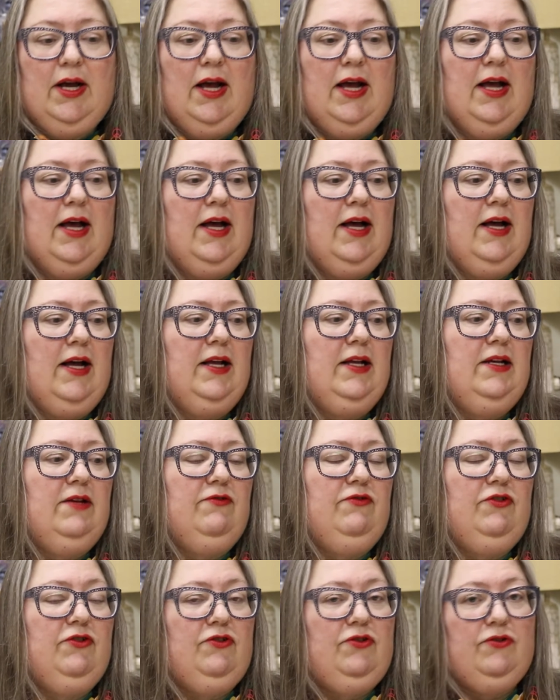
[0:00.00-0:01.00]

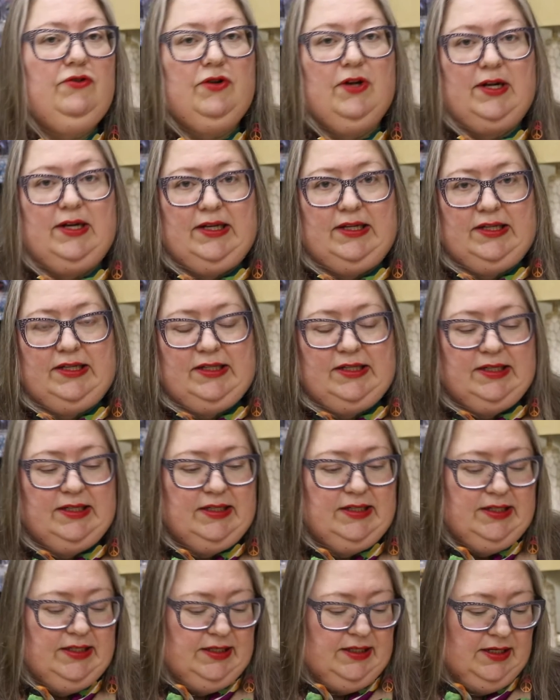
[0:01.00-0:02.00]
If you do not
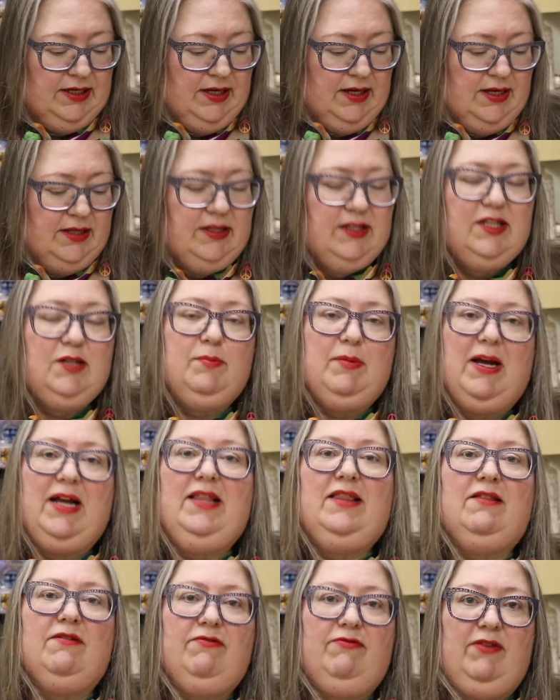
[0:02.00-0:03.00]
insist,
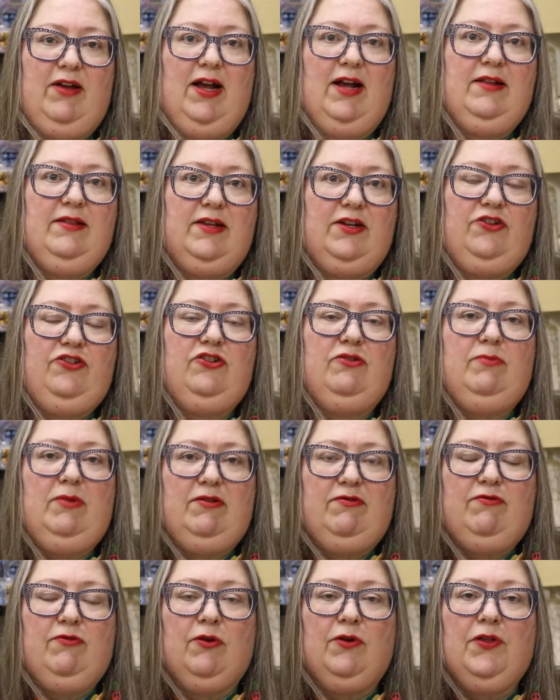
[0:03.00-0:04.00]
despite the fact they should be
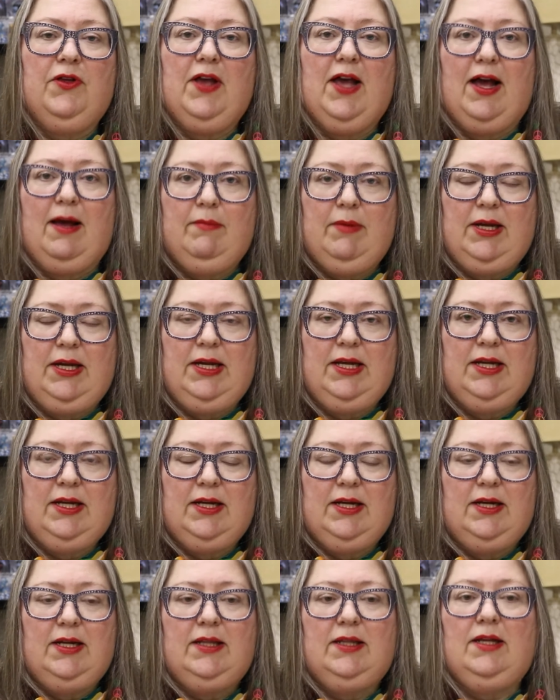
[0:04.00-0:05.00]
forthcoming,
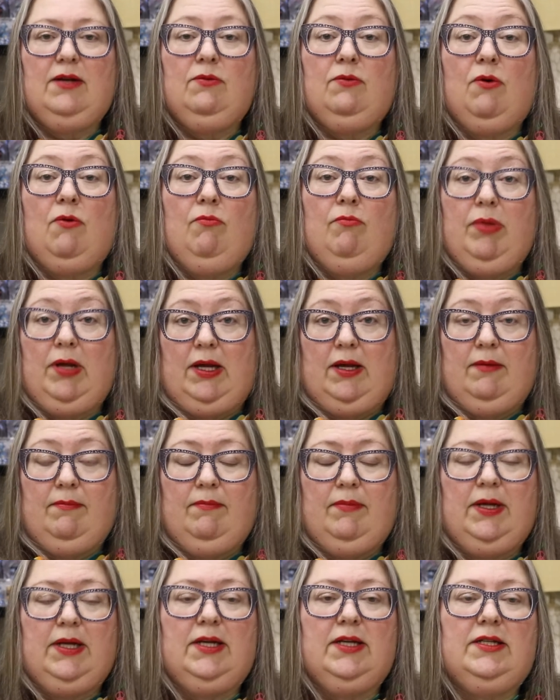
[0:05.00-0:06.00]
they won't be,
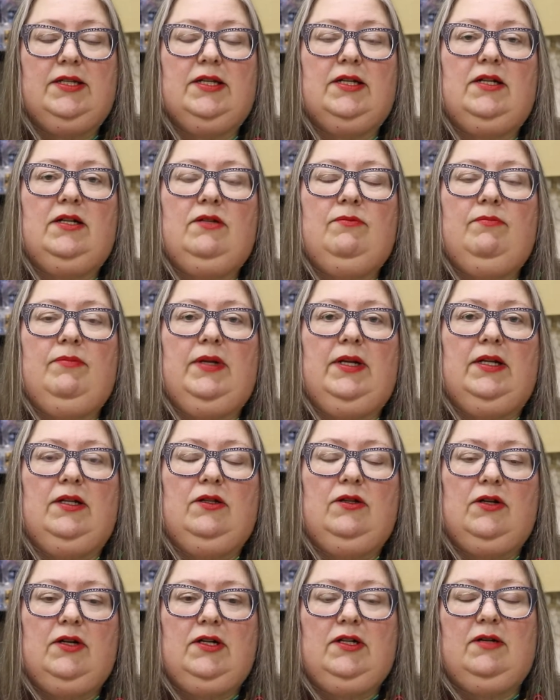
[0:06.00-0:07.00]
because it'll be
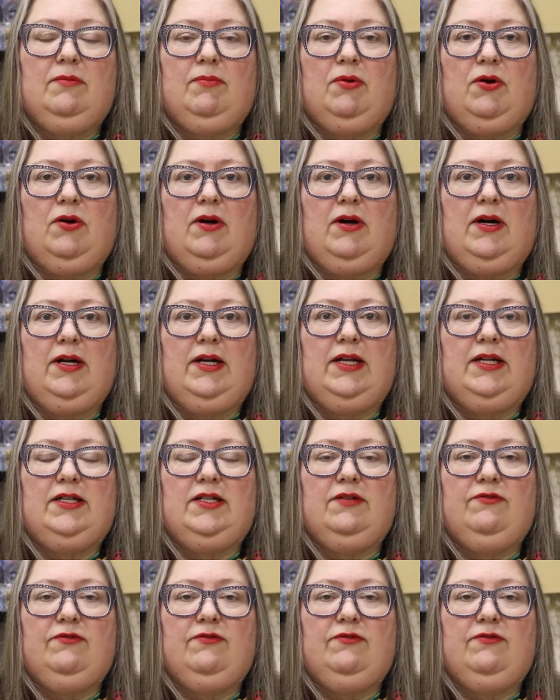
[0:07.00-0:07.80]
looked upon as